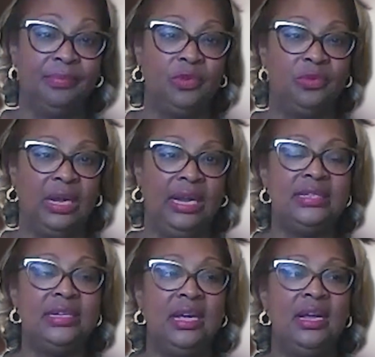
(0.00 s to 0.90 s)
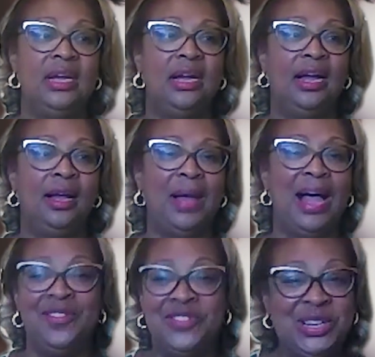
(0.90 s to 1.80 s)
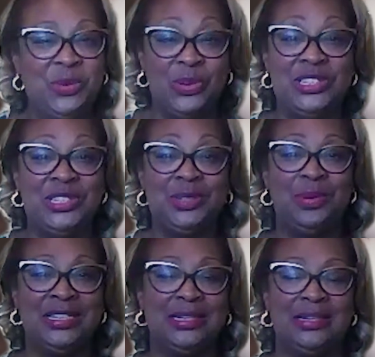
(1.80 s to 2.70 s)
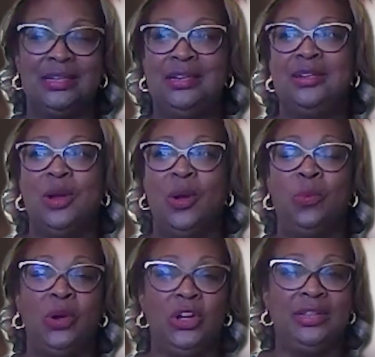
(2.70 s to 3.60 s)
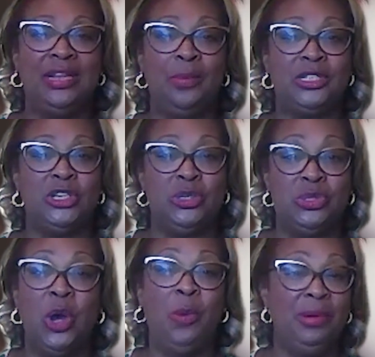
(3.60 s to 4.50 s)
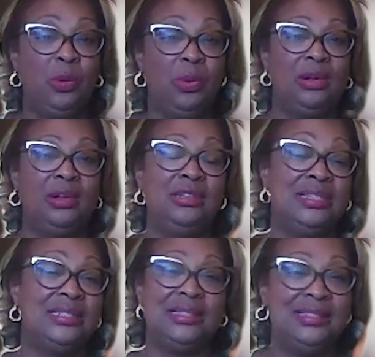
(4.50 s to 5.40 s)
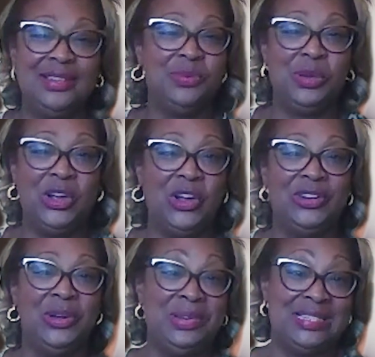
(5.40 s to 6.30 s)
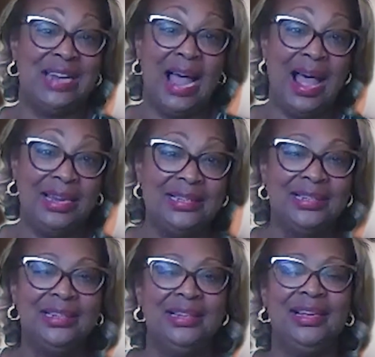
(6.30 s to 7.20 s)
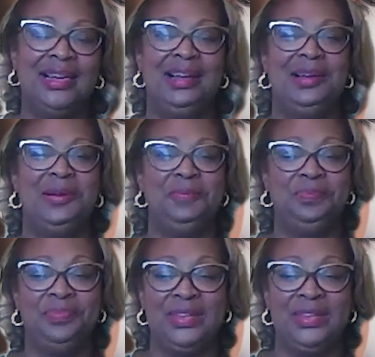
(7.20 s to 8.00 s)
right? I really wish this was a world that was a utopic world, and we all know it's not. And